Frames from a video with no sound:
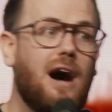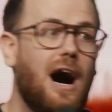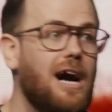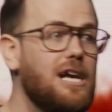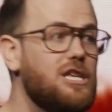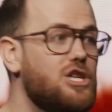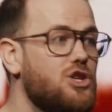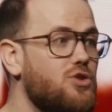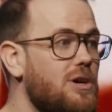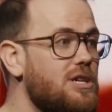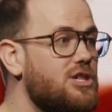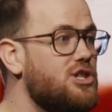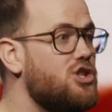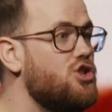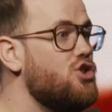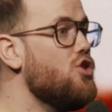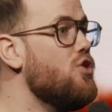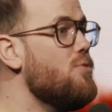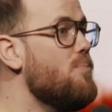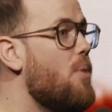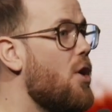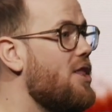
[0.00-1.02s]
I trust
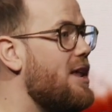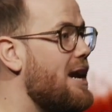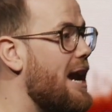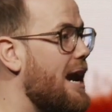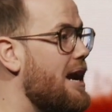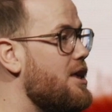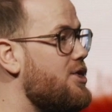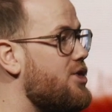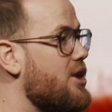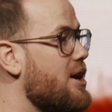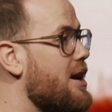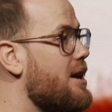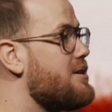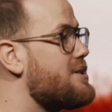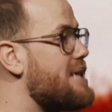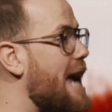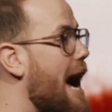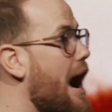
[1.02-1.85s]
you more than anything else.